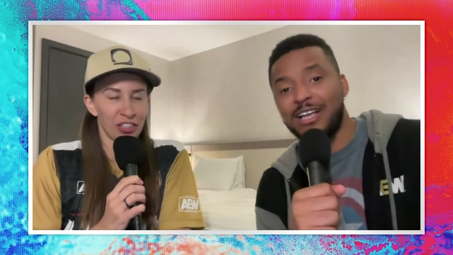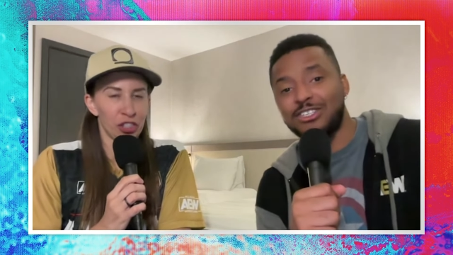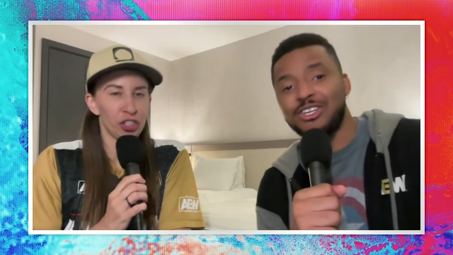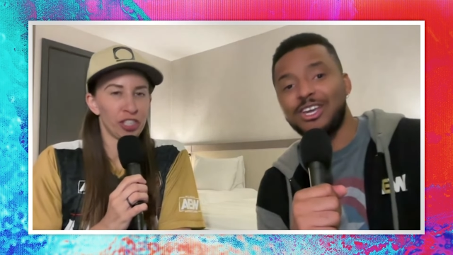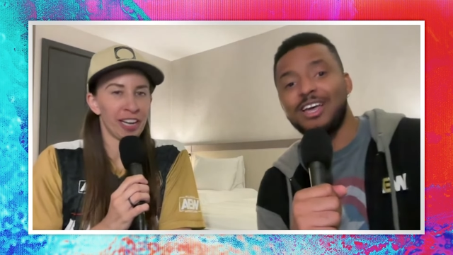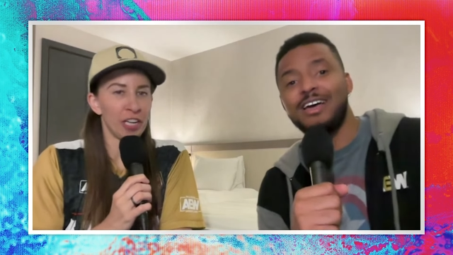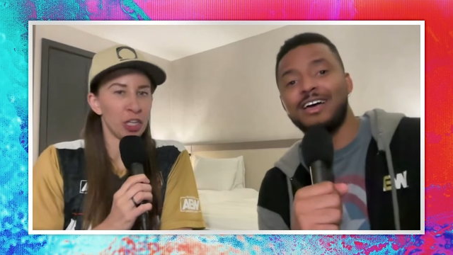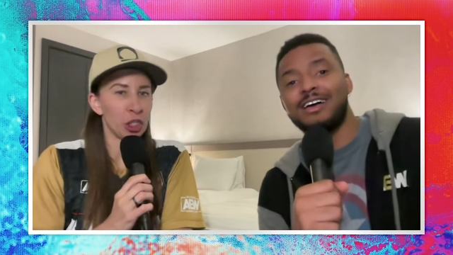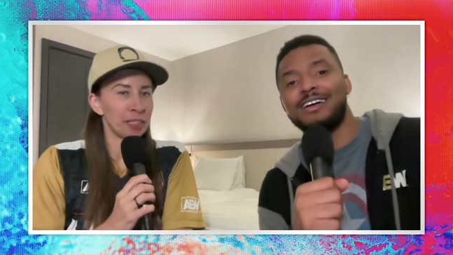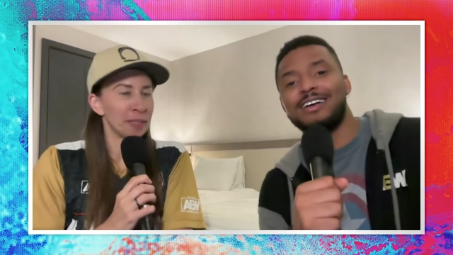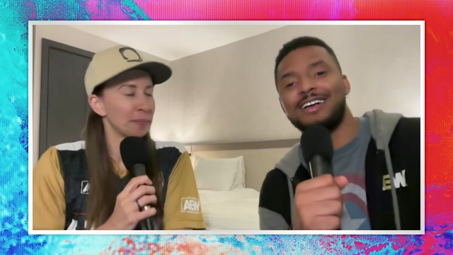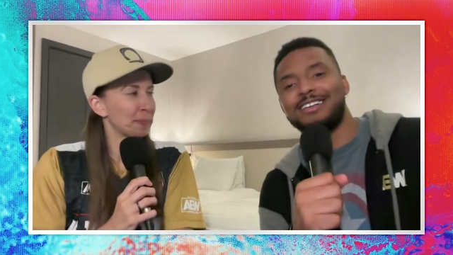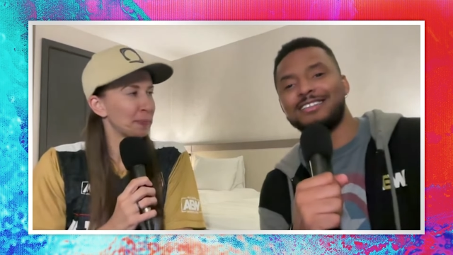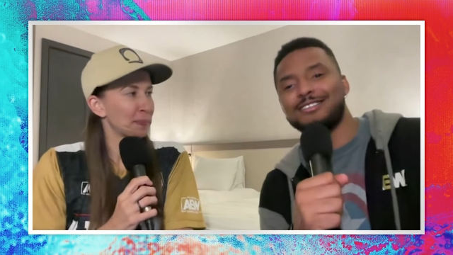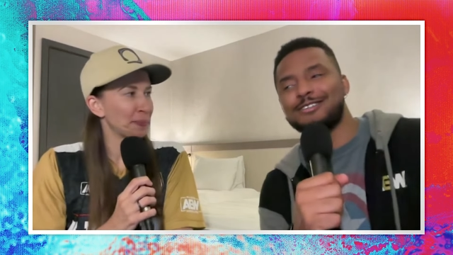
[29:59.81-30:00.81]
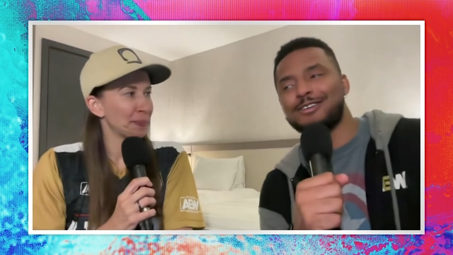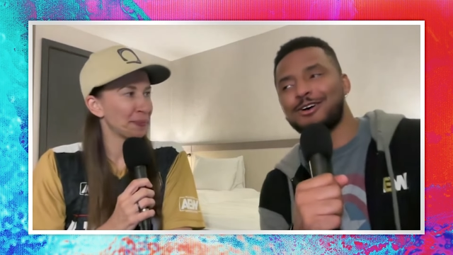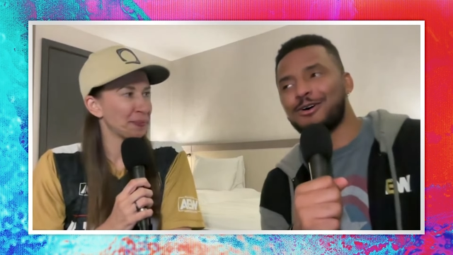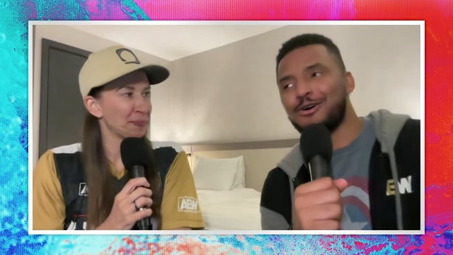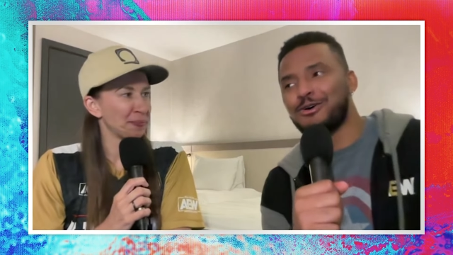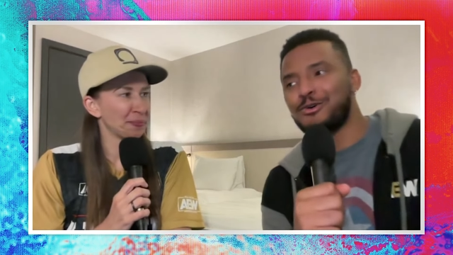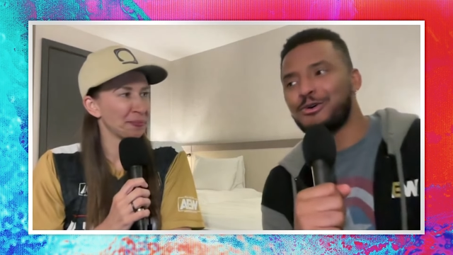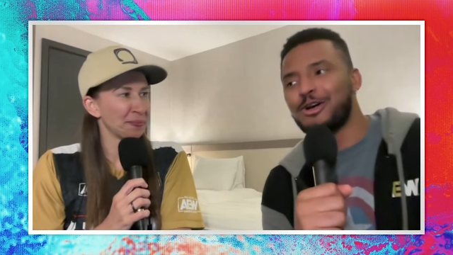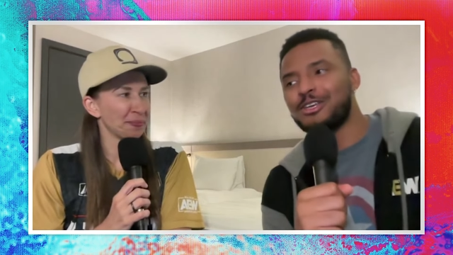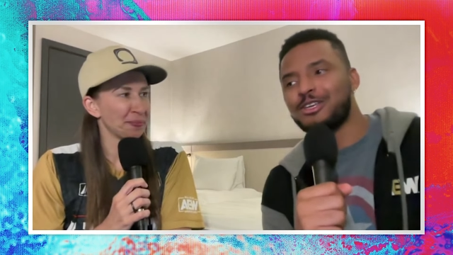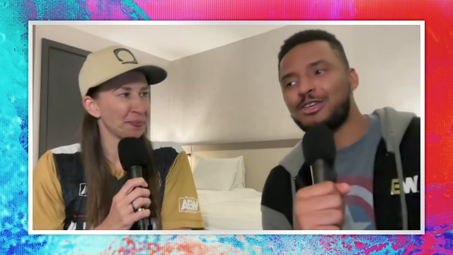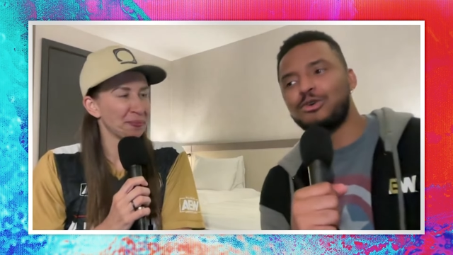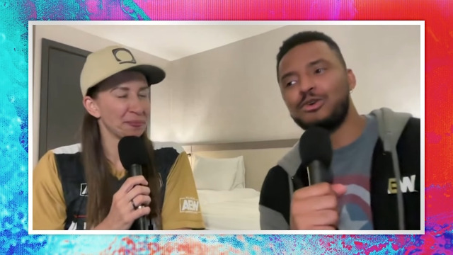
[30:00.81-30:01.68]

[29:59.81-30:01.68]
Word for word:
Speaker 1: You're tired, and so you